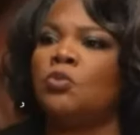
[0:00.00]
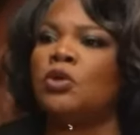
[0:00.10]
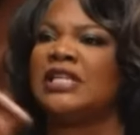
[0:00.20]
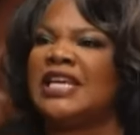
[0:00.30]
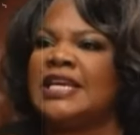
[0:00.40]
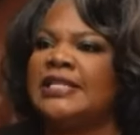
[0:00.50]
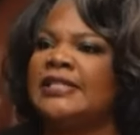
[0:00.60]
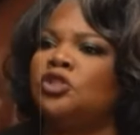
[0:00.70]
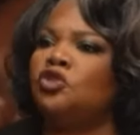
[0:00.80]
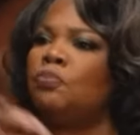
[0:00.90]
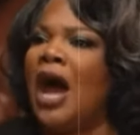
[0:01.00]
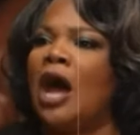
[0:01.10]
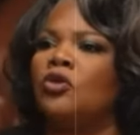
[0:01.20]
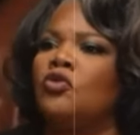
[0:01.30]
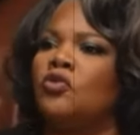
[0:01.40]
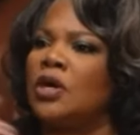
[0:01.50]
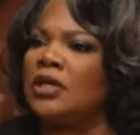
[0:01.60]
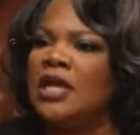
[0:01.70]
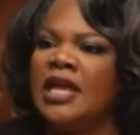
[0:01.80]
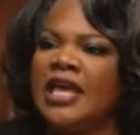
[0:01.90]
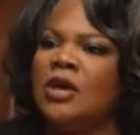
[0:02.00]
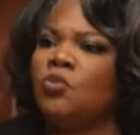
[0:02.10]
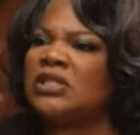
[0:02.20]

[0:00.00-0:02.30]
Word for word: it was easy to pile on. Mm-hmm.